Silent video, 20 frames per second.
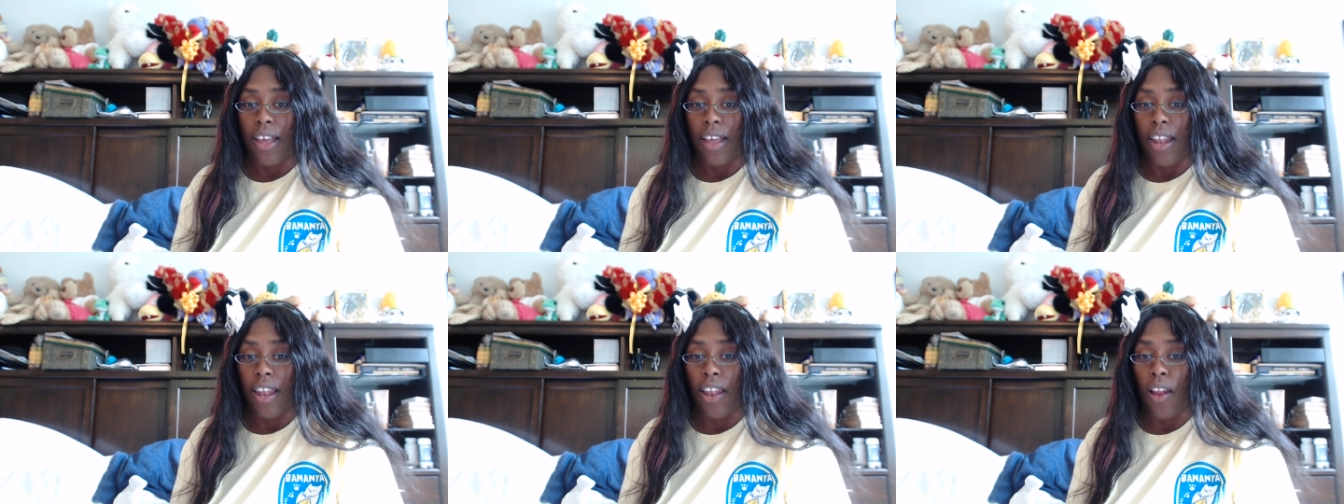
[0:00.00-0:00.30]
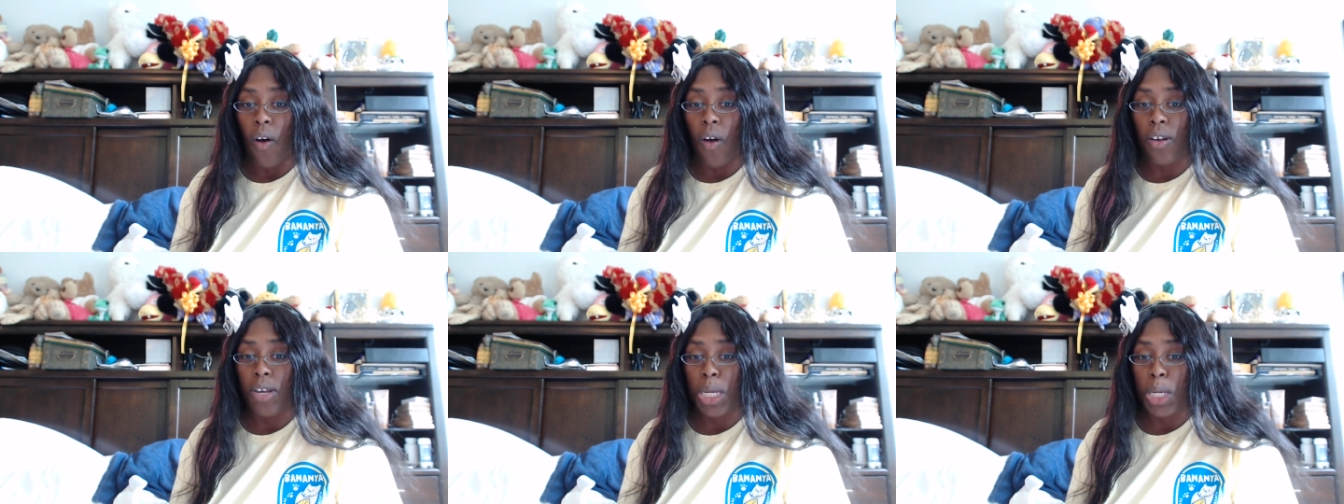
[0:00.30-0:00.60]

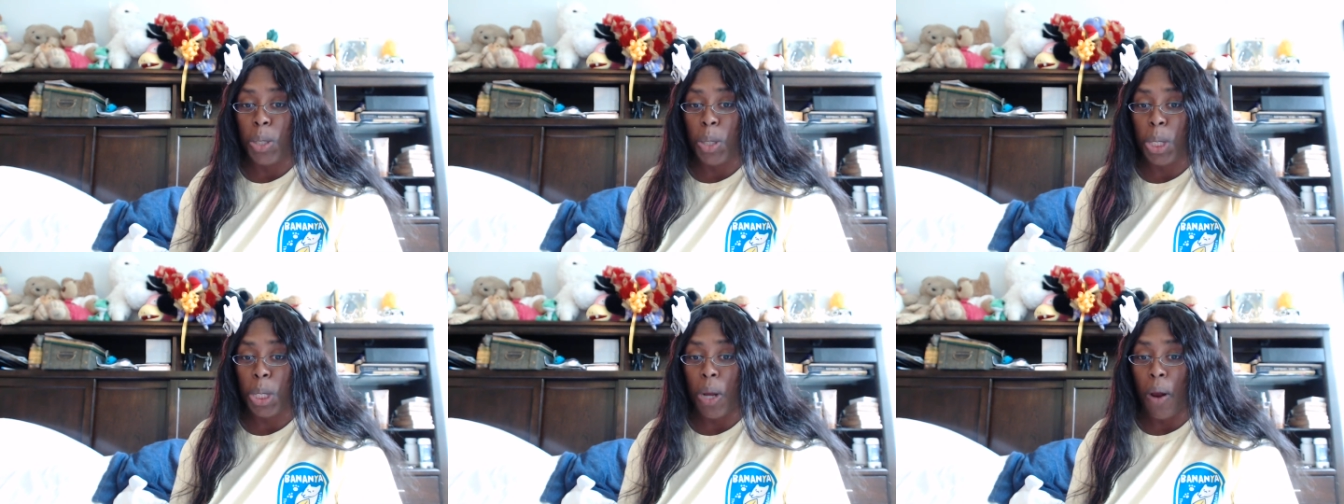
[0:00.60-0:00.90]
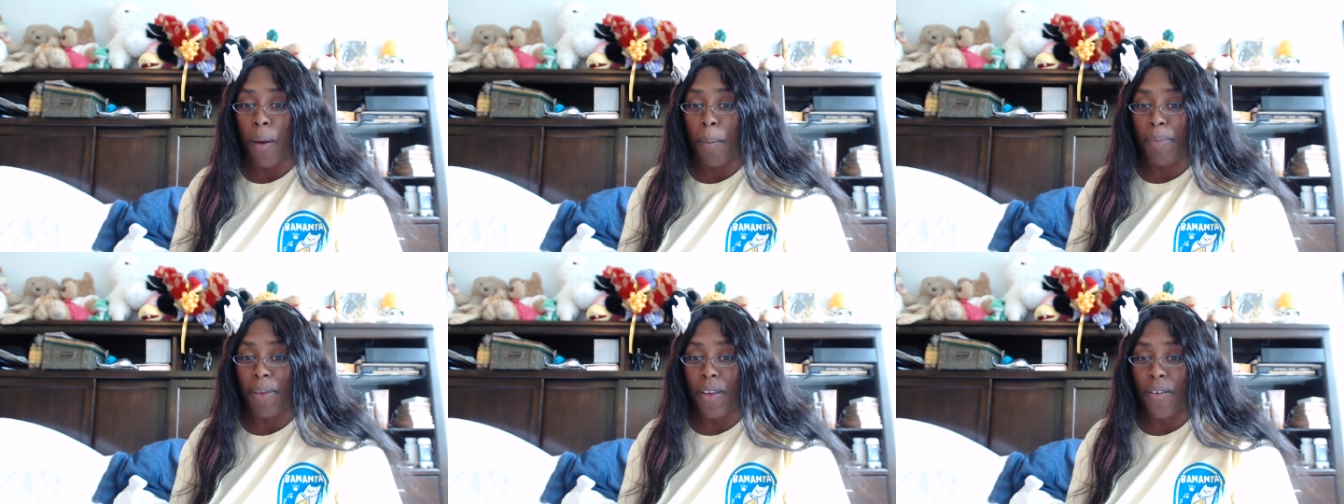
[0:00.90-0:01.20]
long ears,
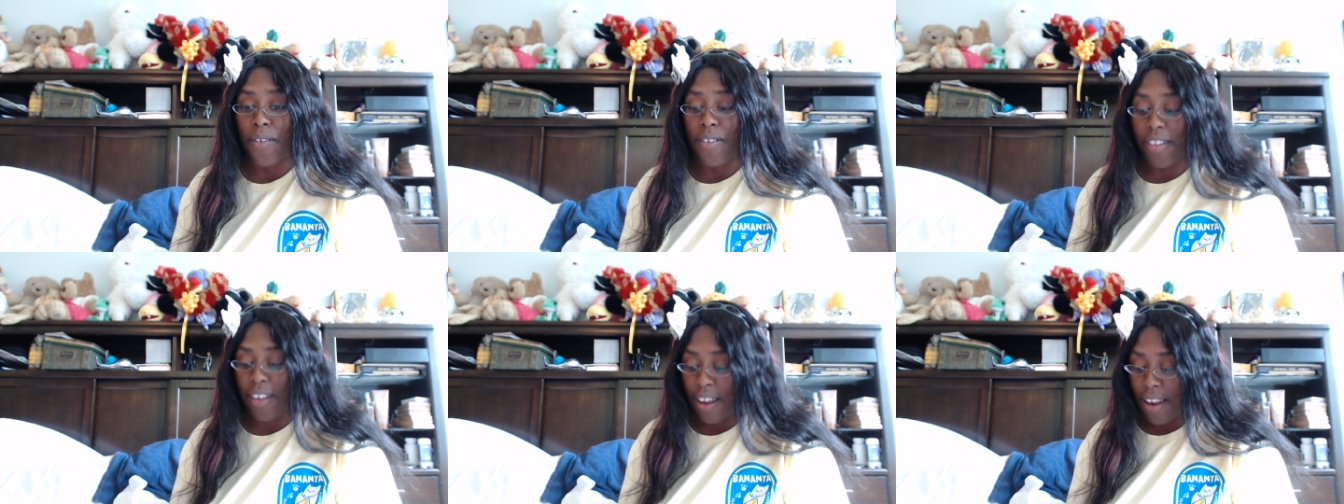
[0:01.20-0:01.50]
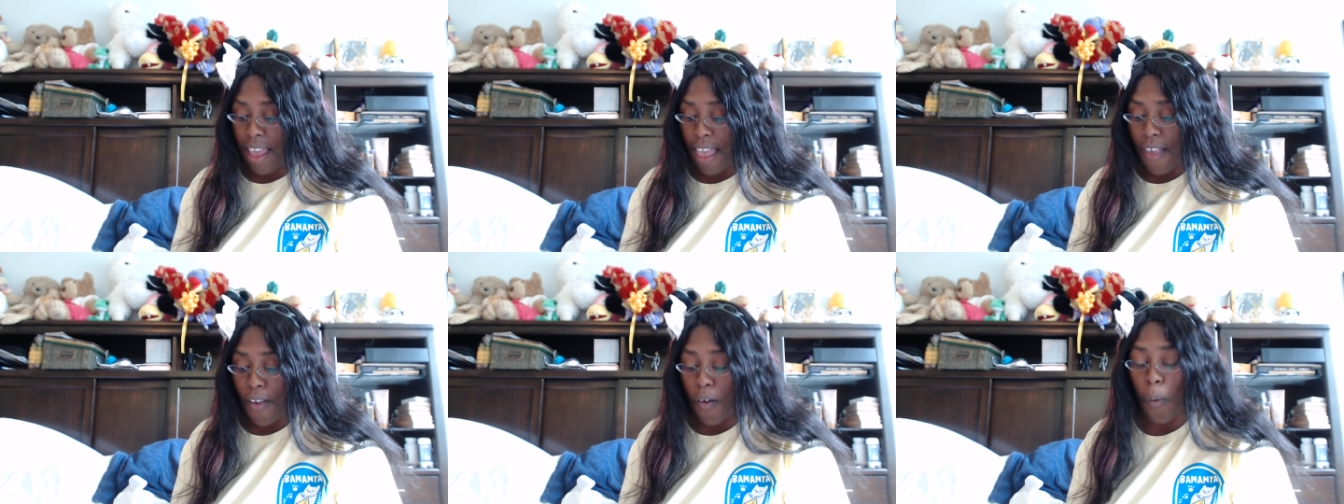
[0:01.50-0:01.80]
sharp ears,
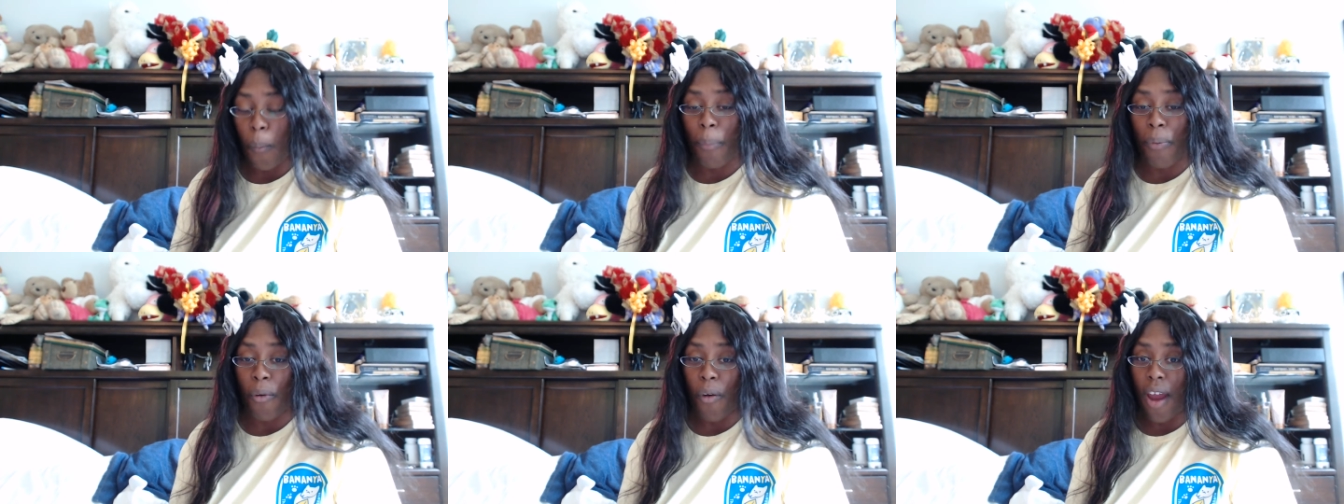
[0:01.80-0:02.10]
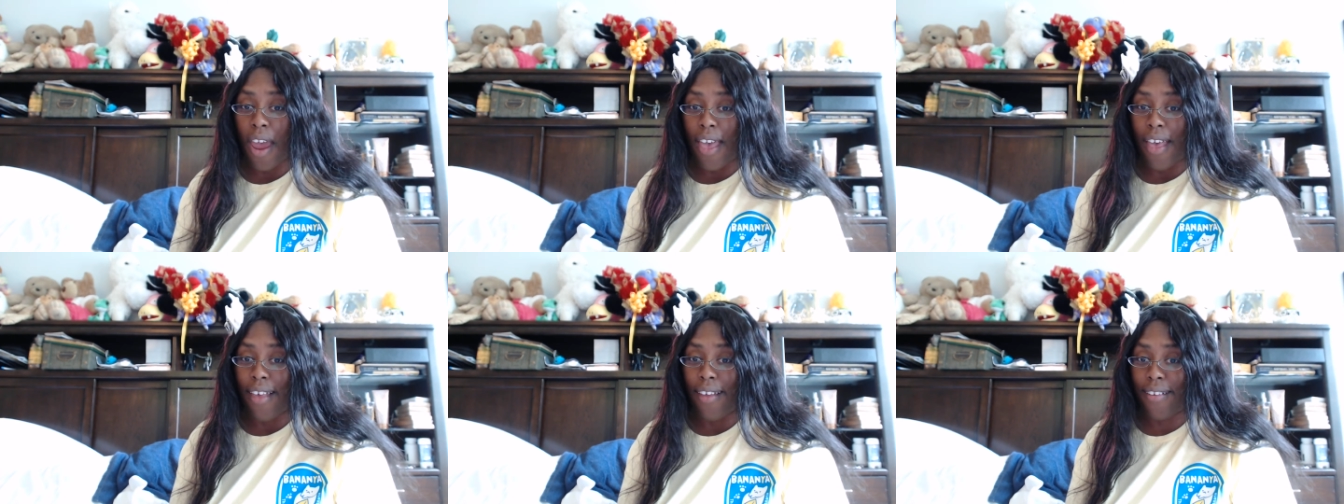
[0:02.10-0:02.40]
and
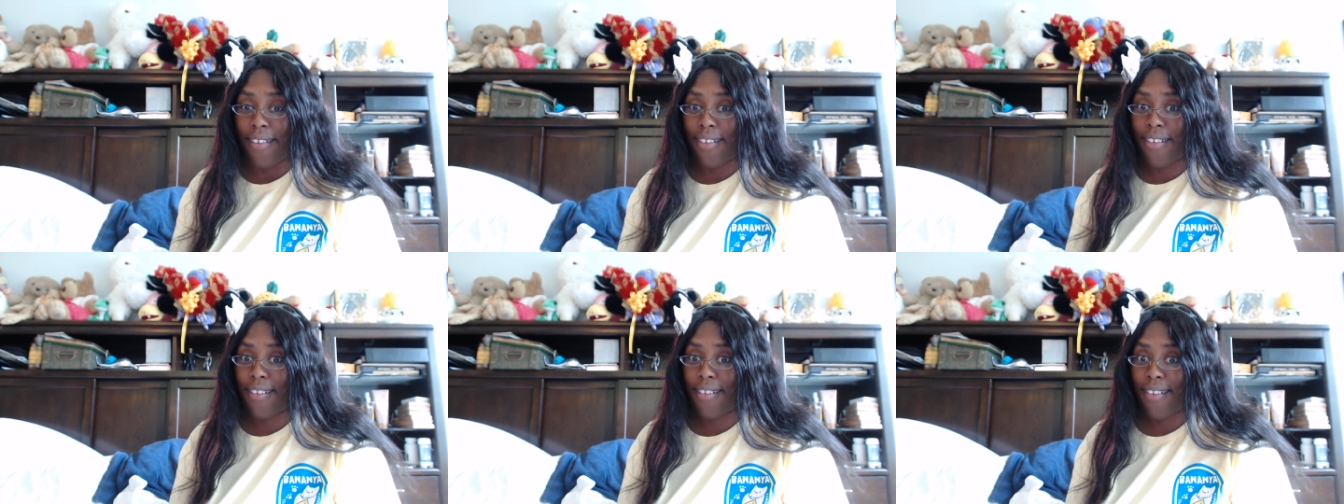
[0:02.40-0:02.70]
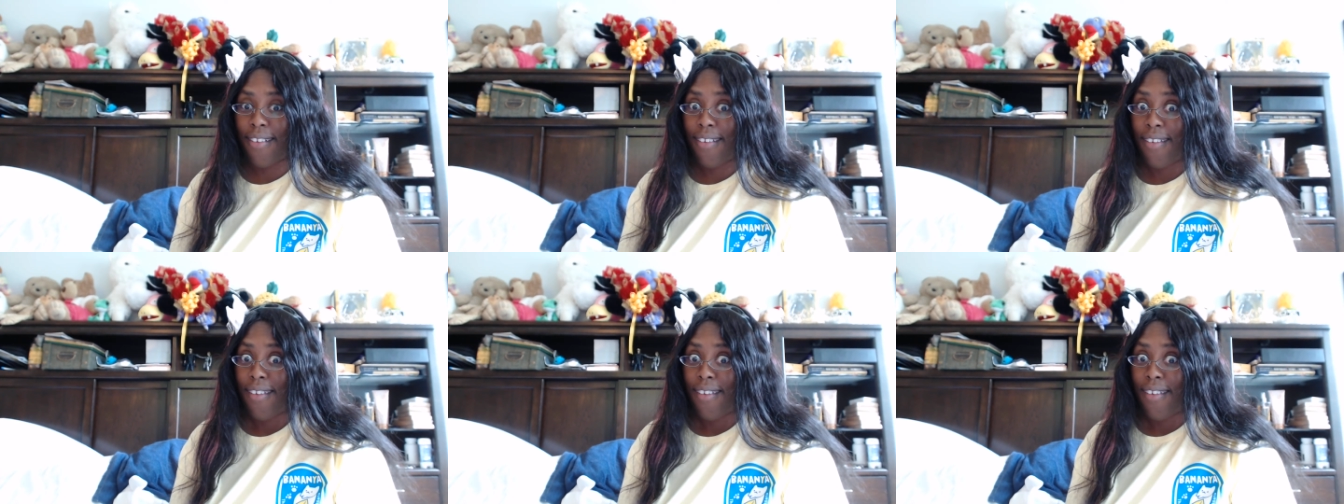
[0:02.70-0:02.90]
Elpress